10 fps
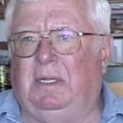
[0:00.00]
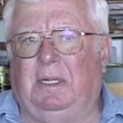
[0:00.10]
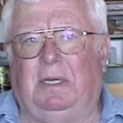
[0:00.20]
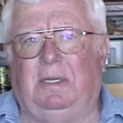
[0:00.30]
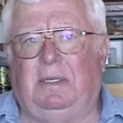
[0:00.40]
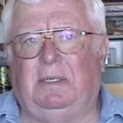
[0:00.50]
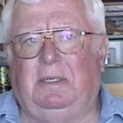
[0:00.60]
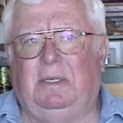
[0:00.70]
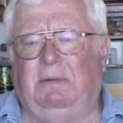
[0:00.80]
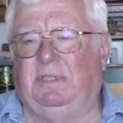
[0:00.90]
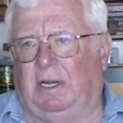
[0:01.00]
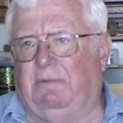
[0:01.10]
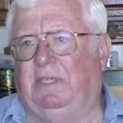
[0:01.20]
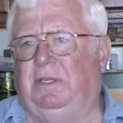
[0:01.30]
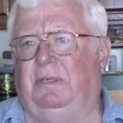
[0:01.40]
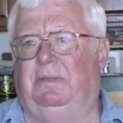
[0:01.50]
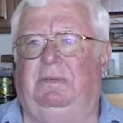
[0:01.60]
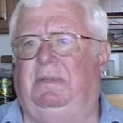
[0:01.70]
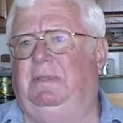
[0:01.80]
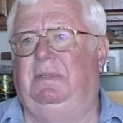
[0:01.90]
And uh, there was what? that
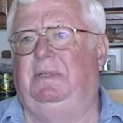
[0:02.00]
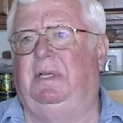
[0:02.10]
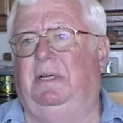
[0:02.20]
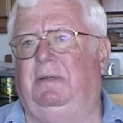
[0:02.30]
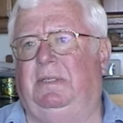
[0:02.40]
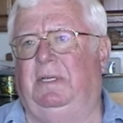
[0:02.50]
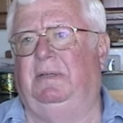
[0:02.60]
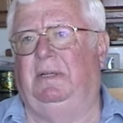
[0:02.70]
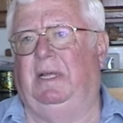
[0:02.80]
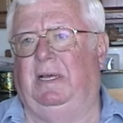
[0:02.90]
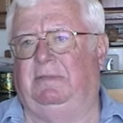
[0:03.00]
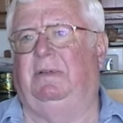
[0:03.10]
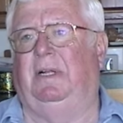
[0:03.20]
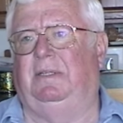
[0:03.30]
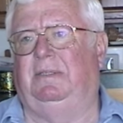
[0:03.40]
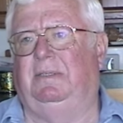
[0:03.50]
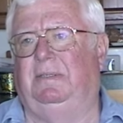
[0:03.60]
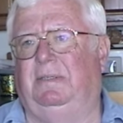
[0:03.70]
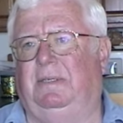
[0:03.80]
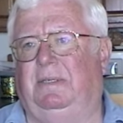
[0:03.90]
original eight or ten astronauts.
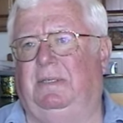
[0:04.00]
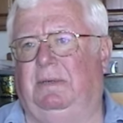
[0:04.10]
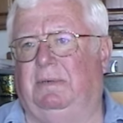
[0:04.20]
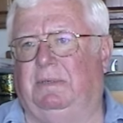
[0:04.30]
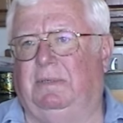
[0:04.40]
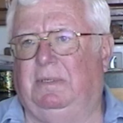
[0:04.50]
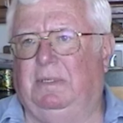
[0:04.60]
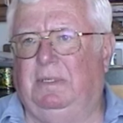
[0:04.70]
Do you recall